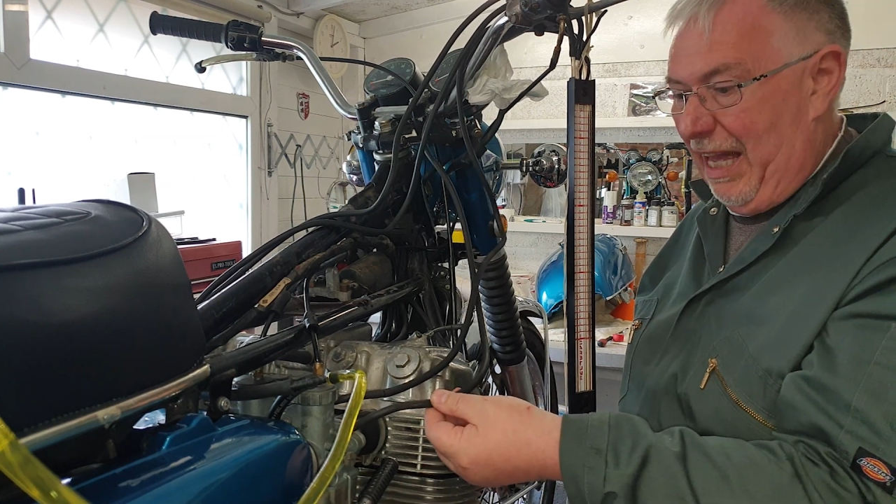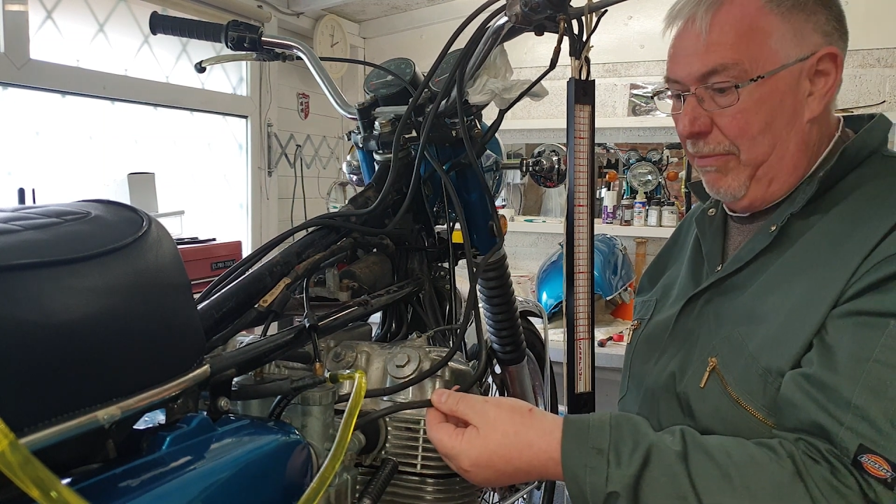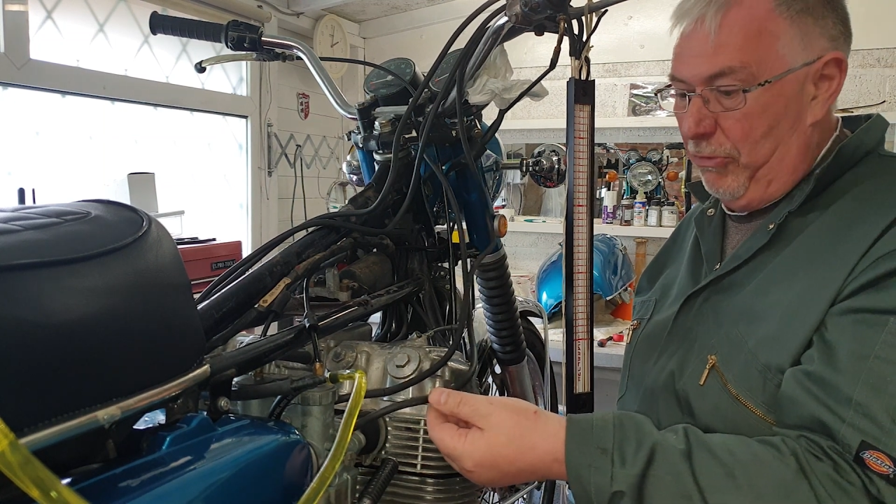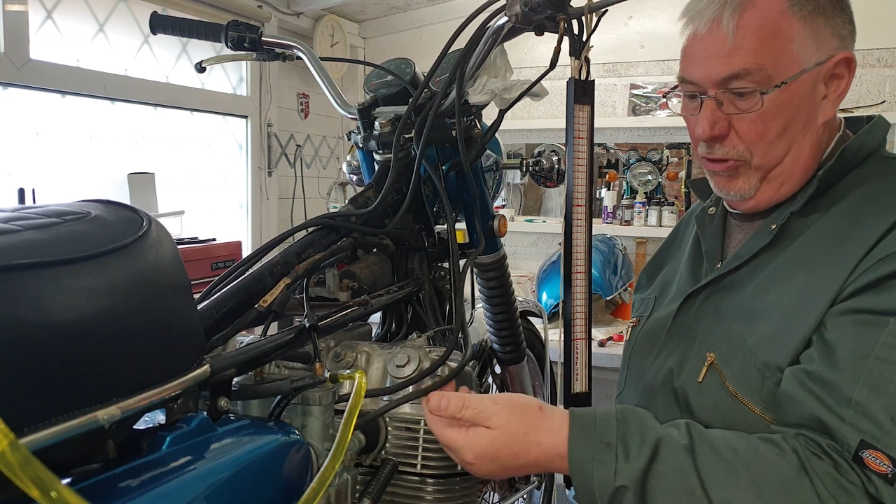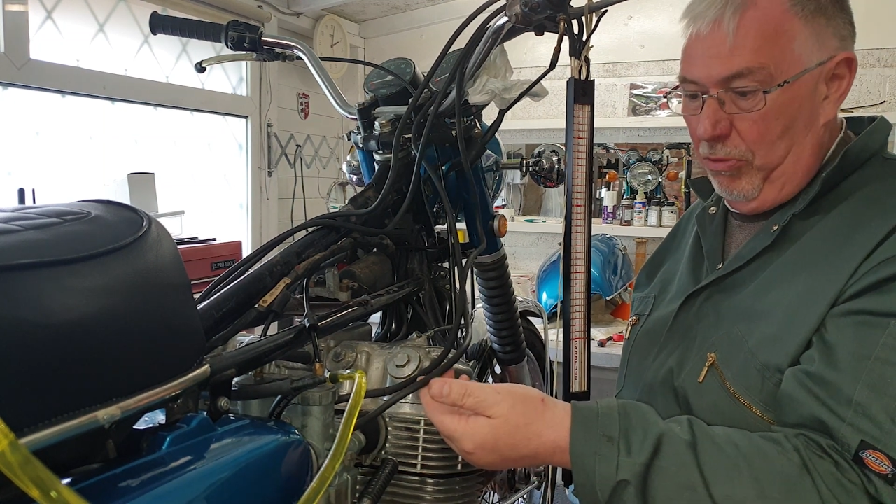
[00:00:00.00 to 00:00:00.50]

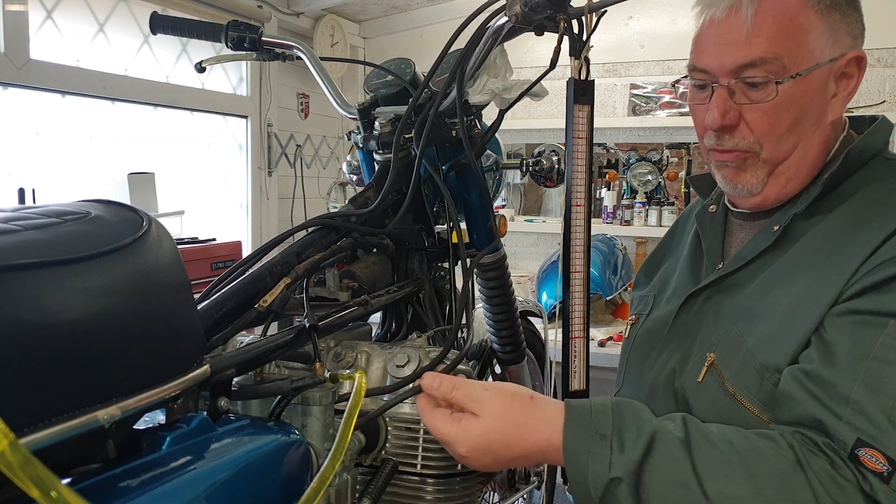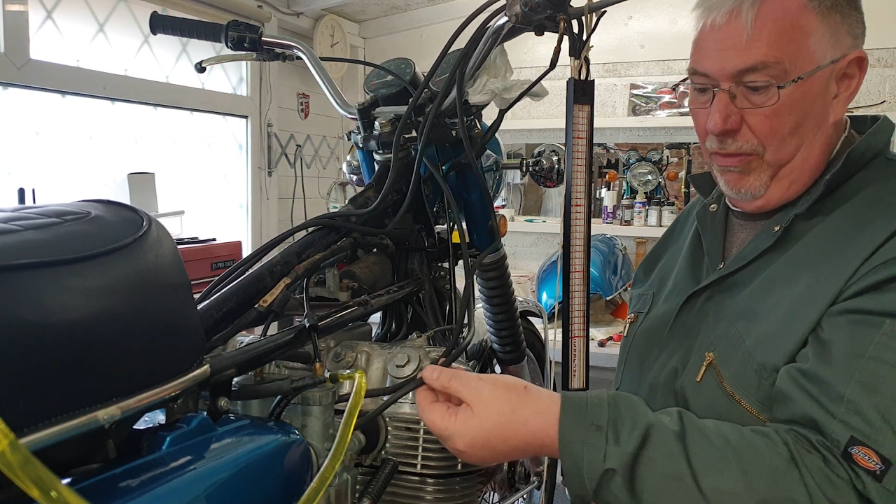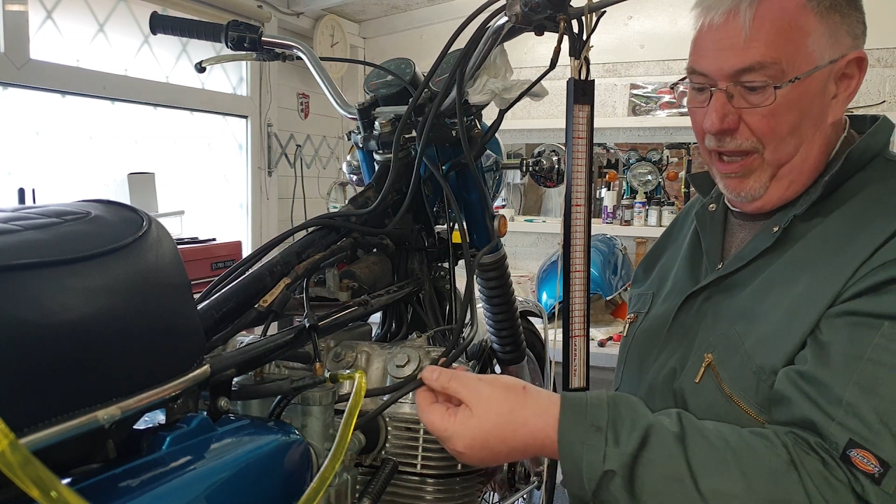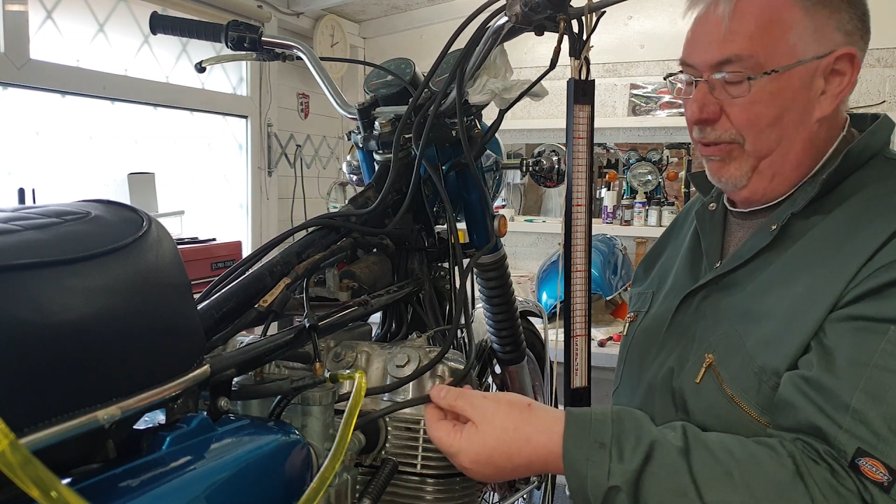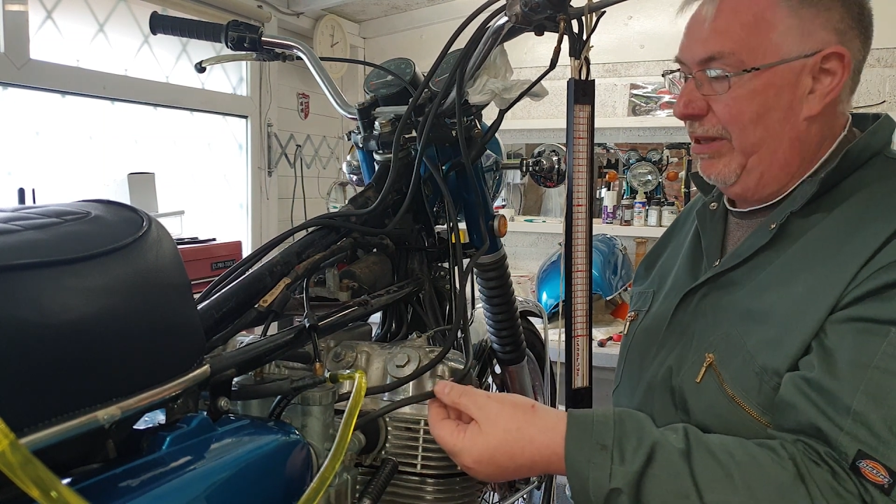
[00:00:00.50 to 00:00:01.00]
that much one
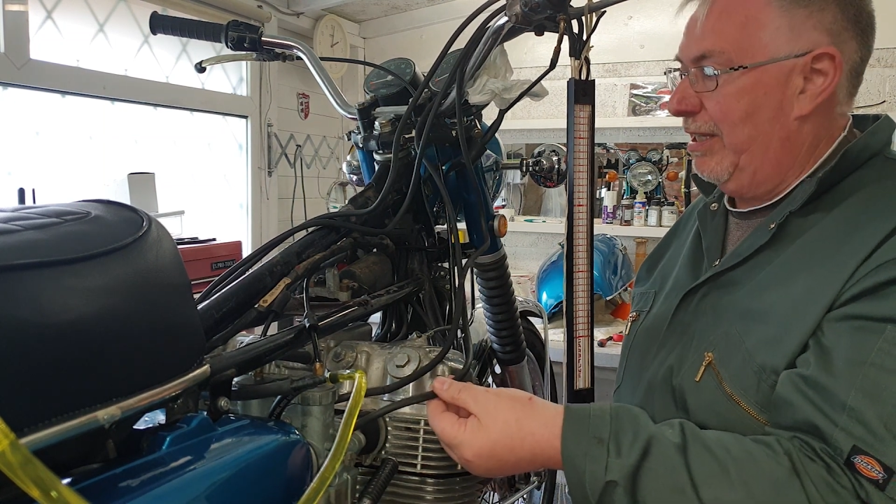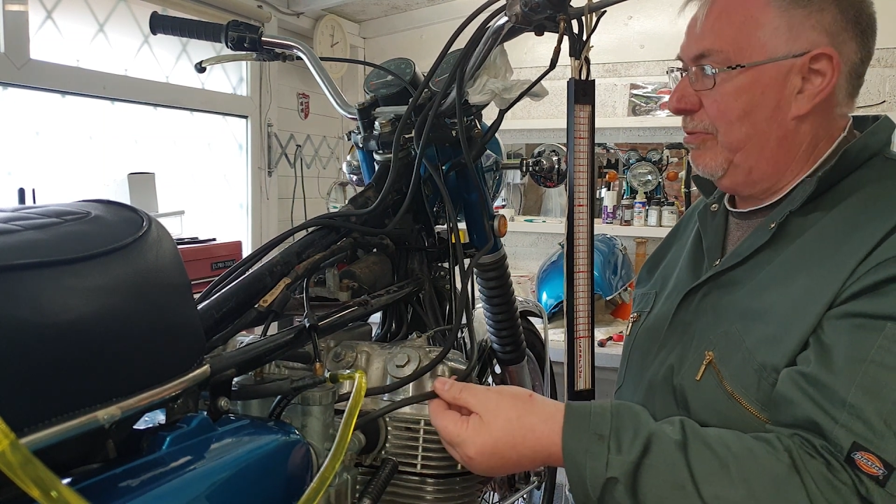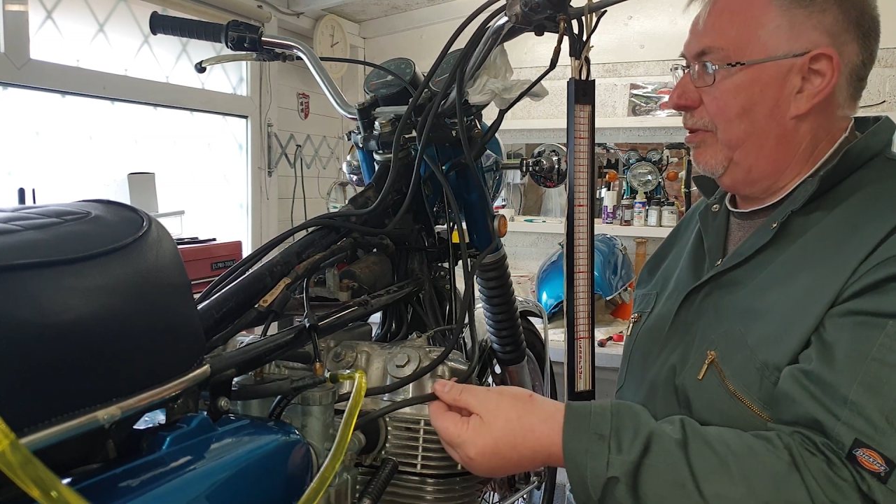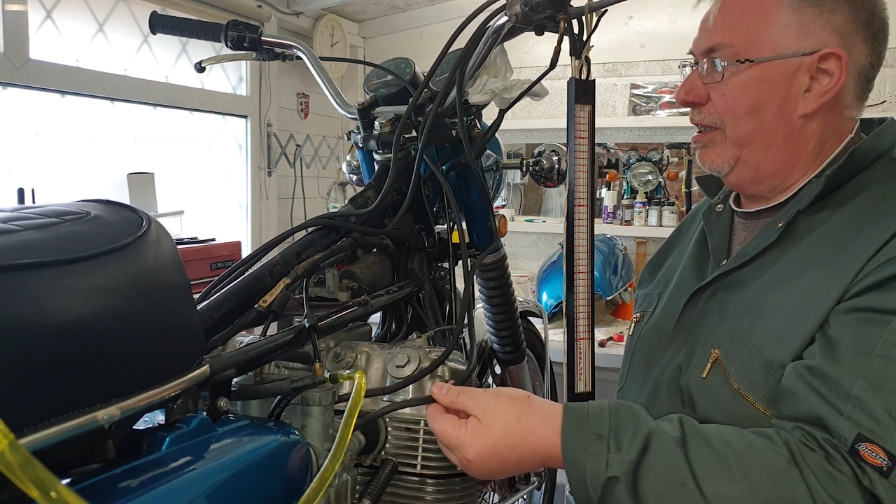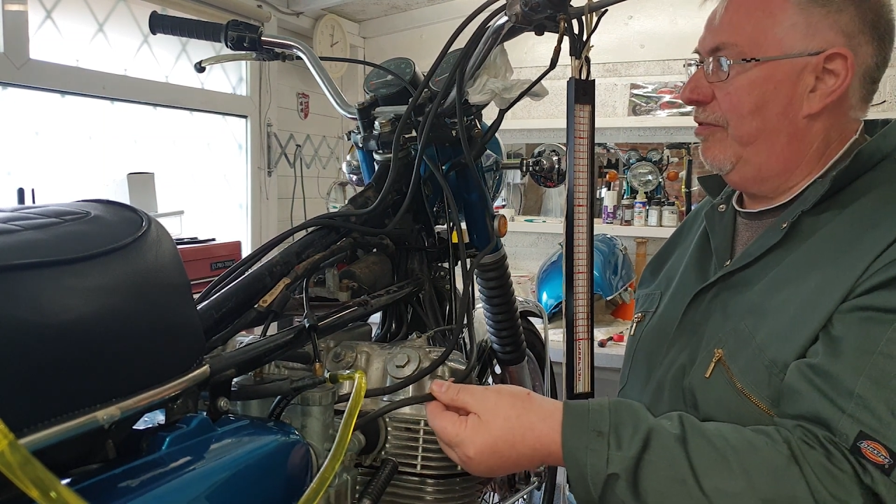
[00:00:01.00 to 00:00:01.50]
way, but
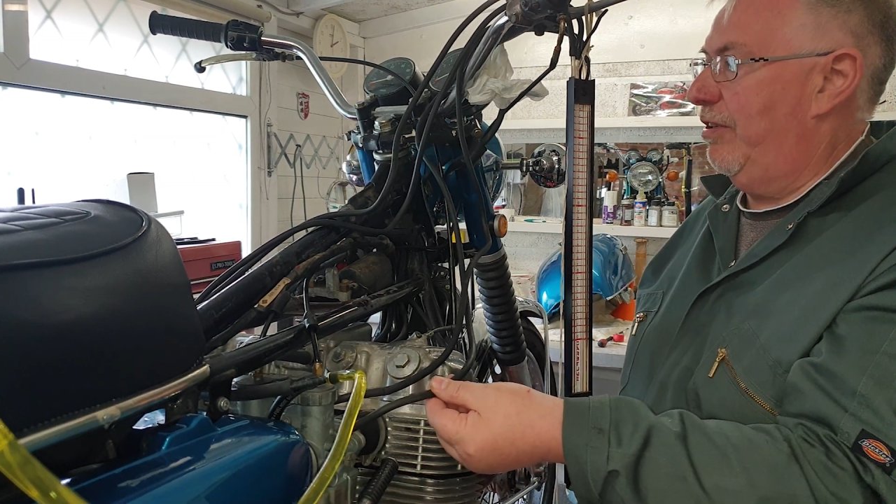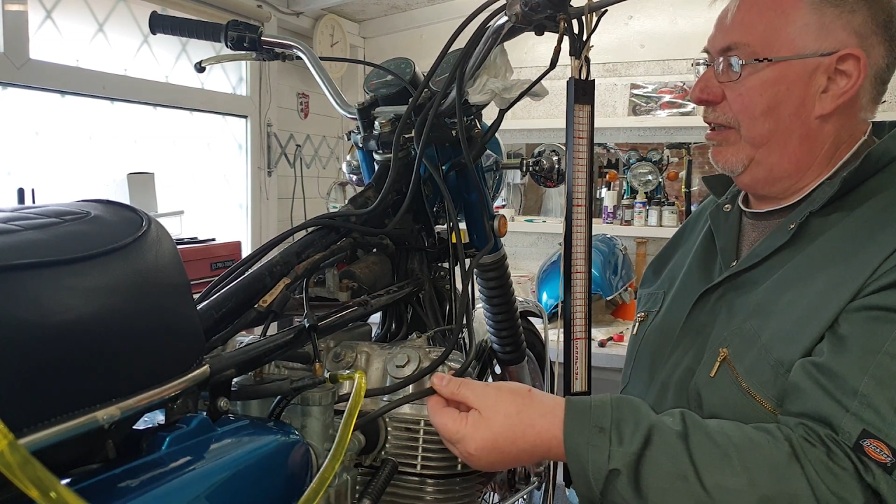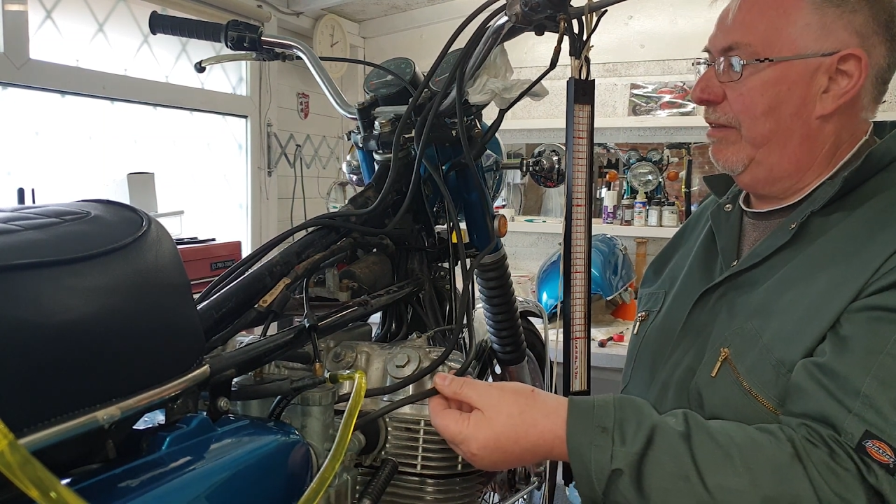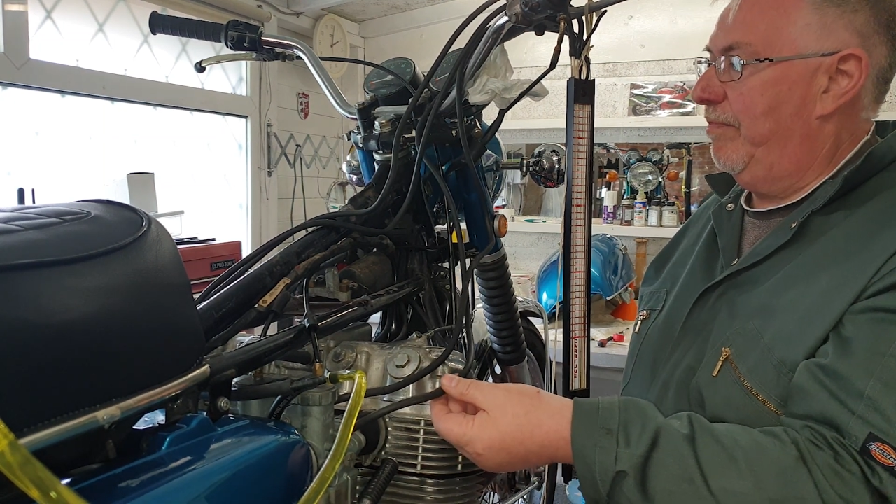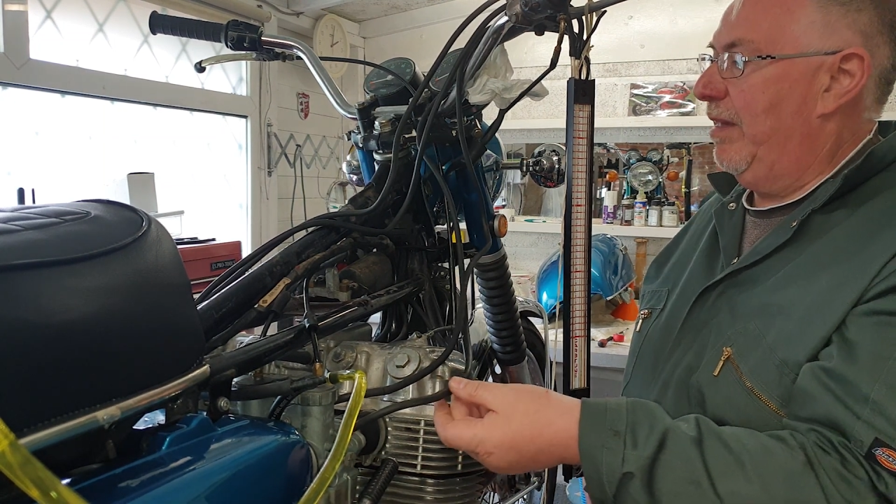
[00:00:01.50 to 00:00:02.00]
that's where it's
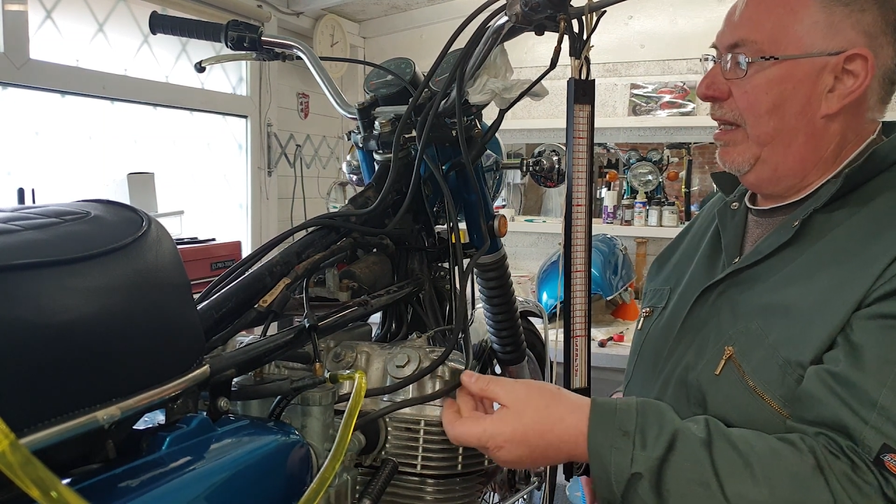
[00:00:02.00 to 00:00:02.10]
for.